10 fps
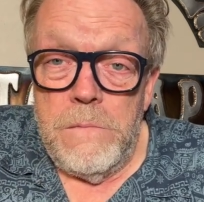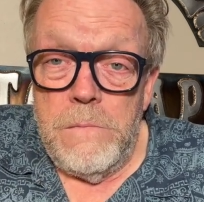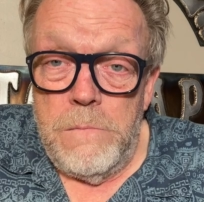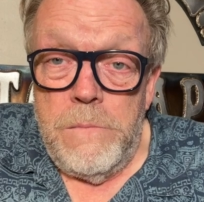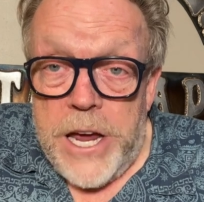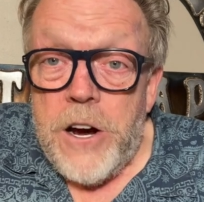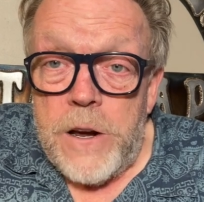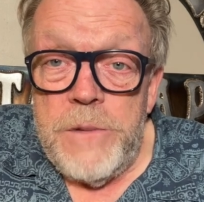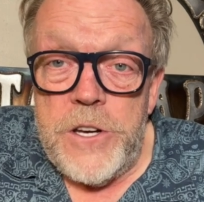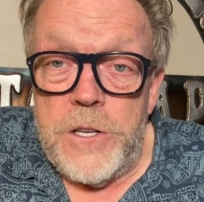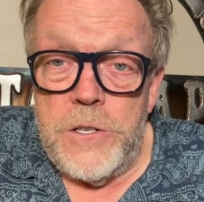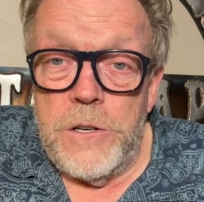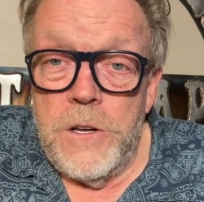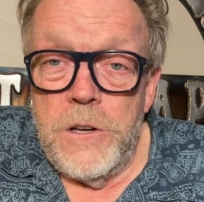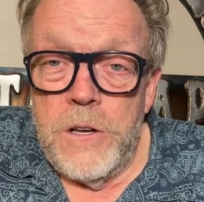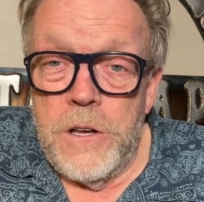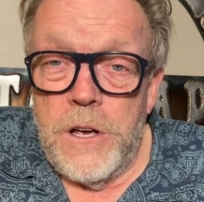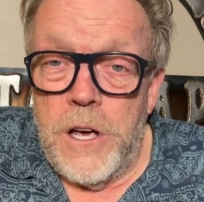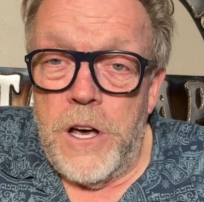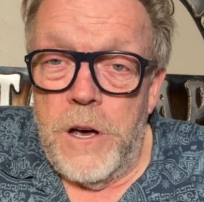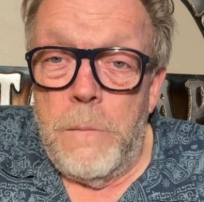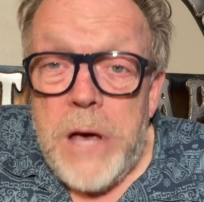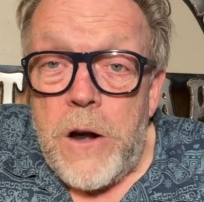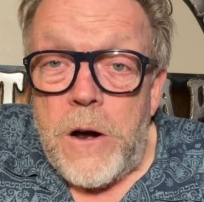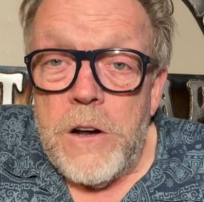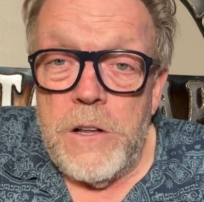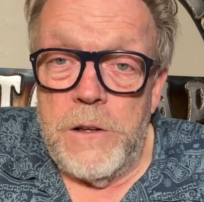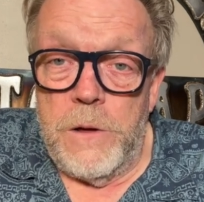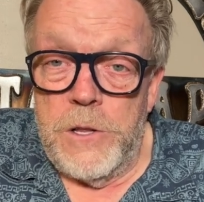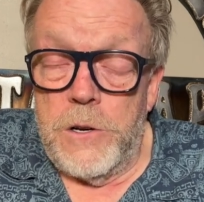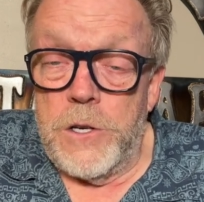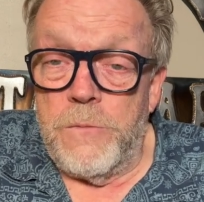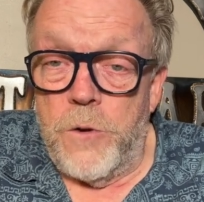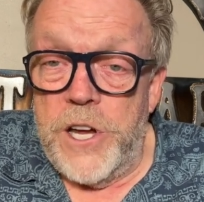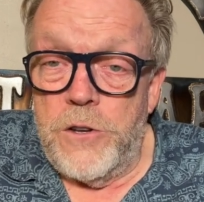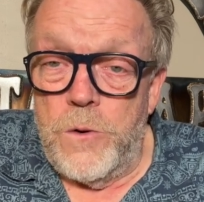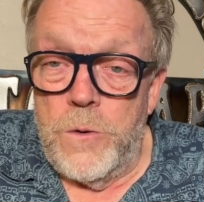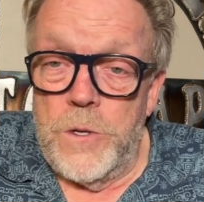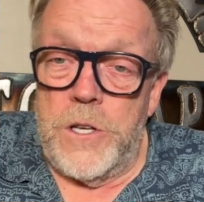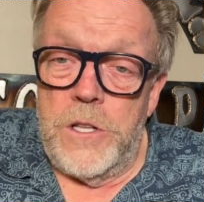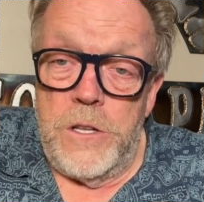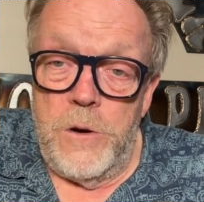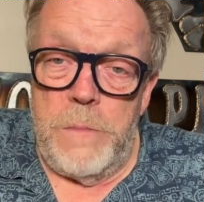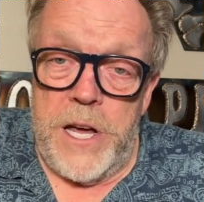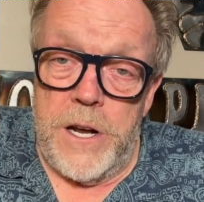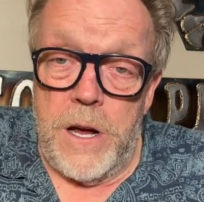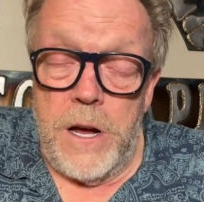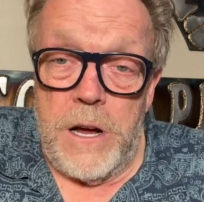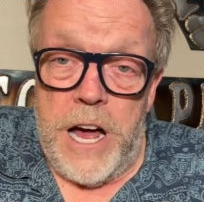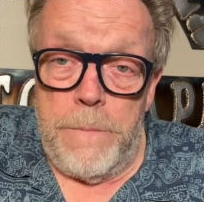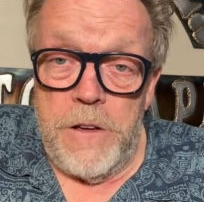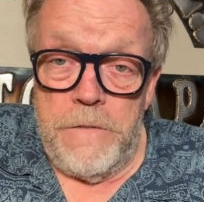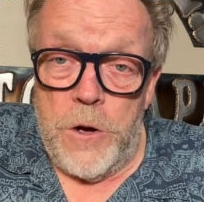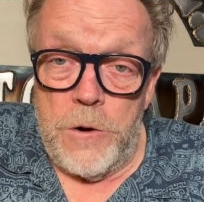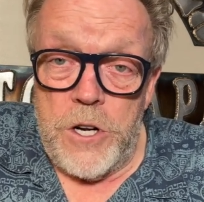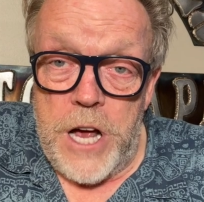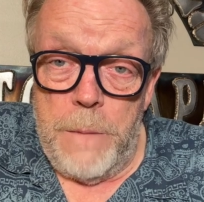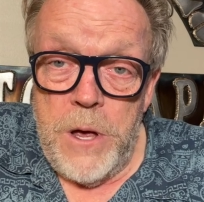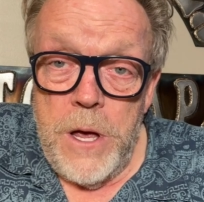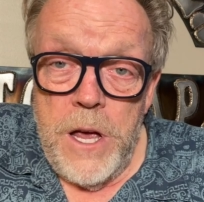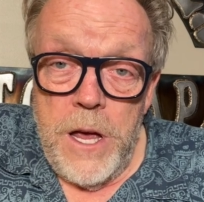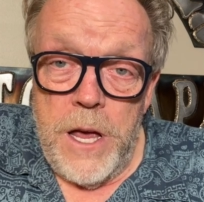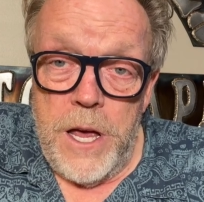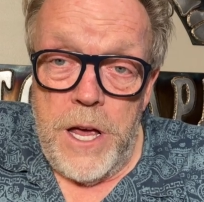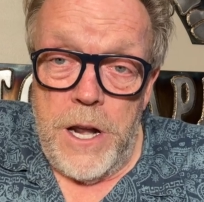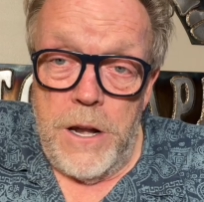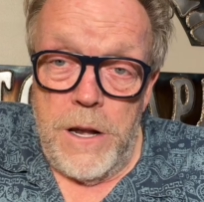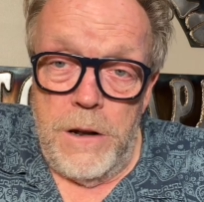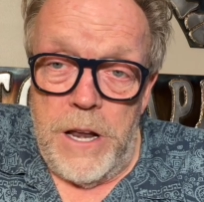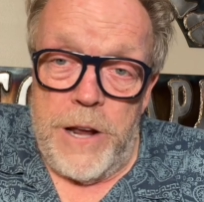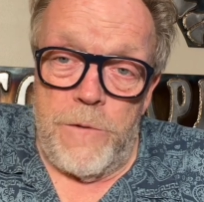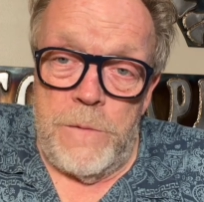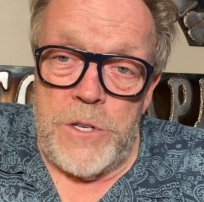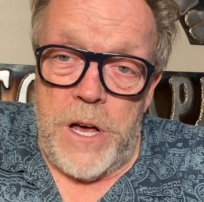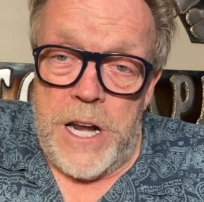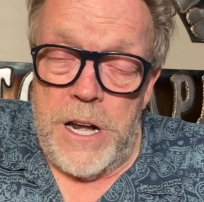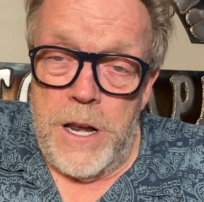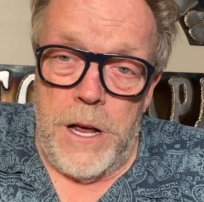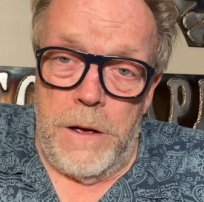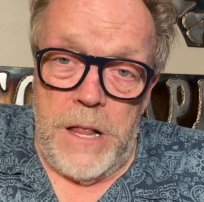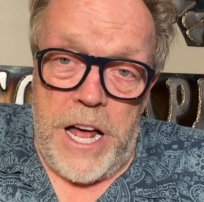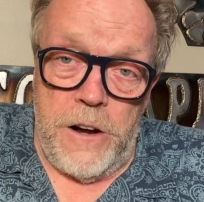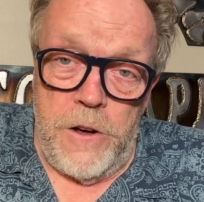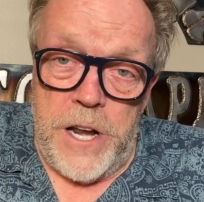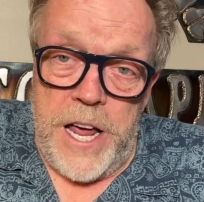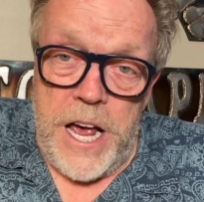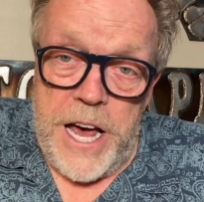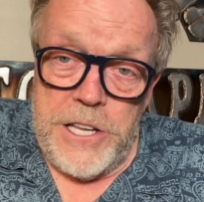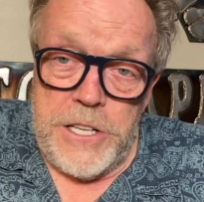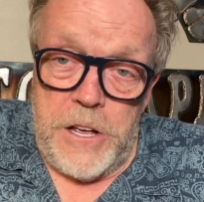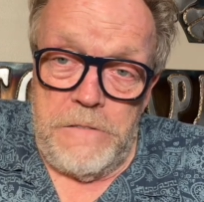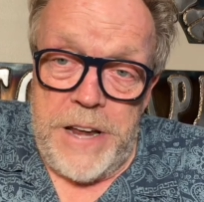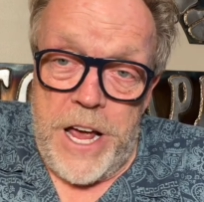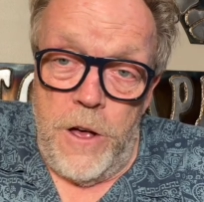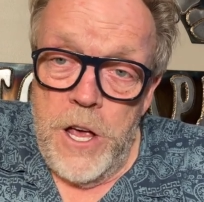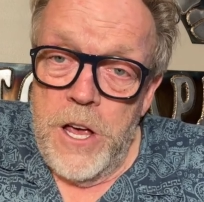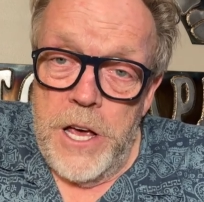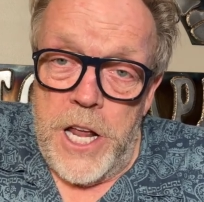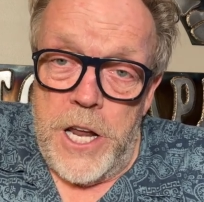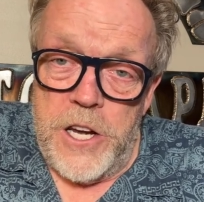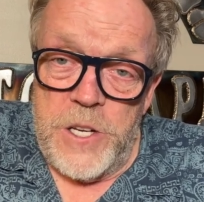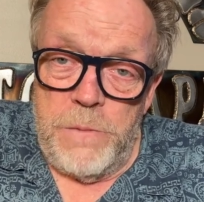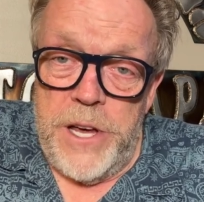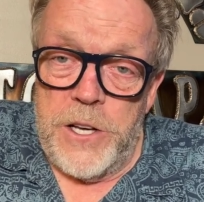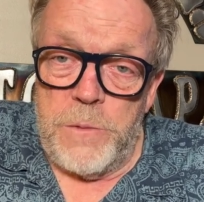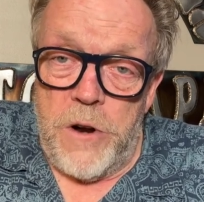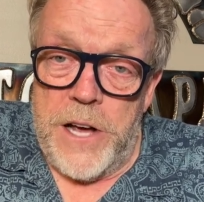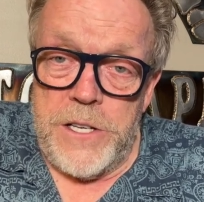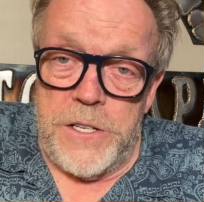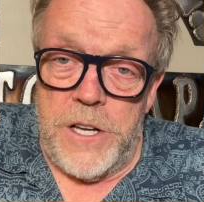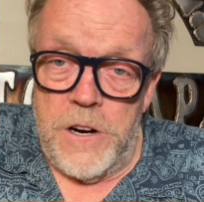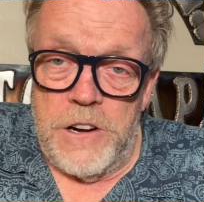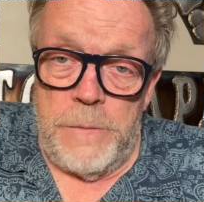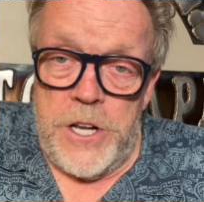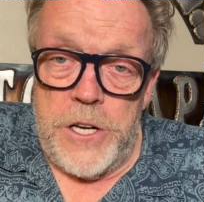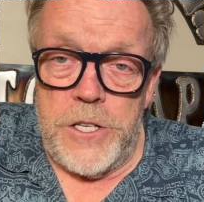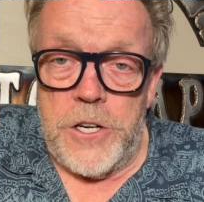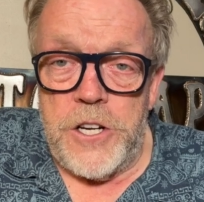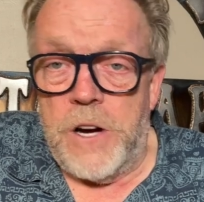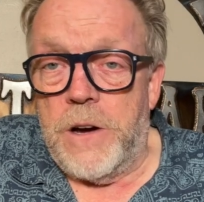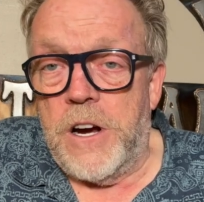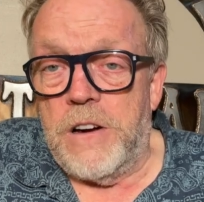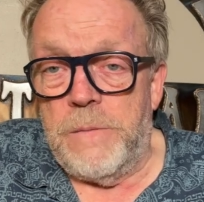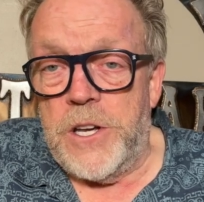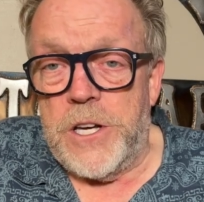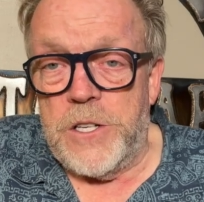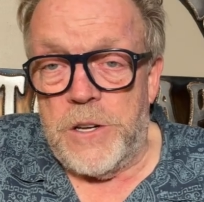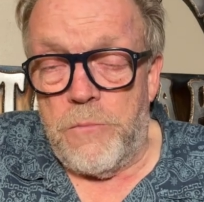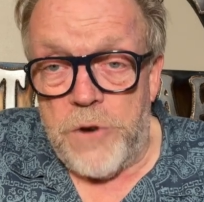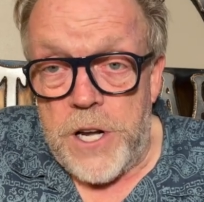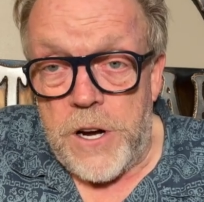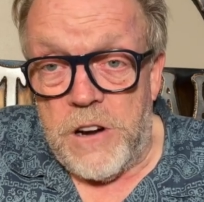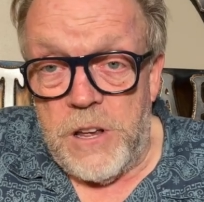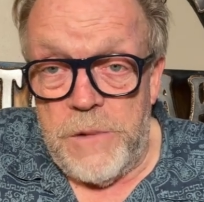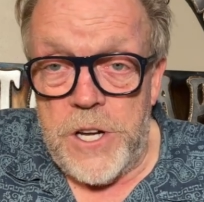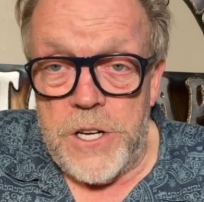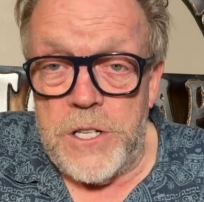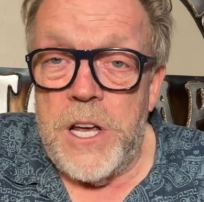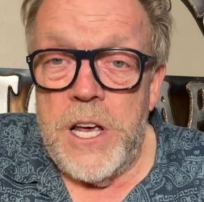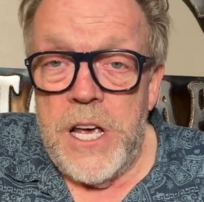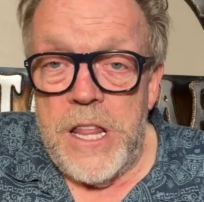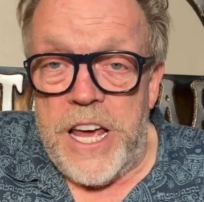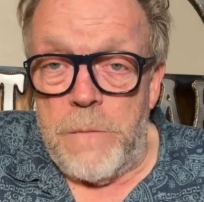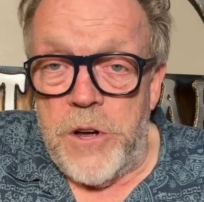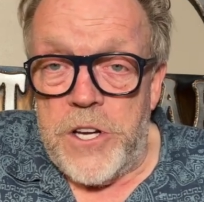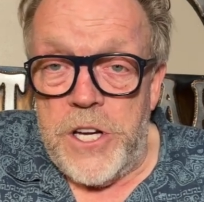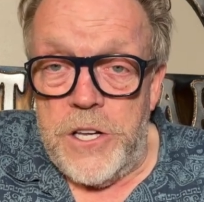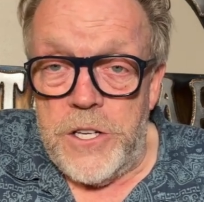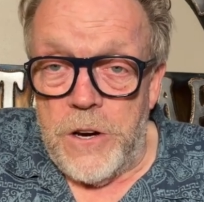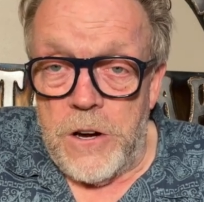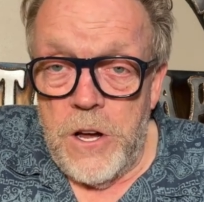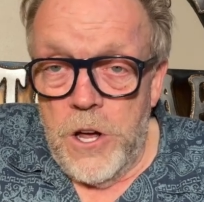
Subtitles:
make our images better. There's some great tools in the new beta copy of Photoshop, and Lightroom's got a lot of good AI stuff now, and that just makes processing our images and sharing our images and printing our images that much easier.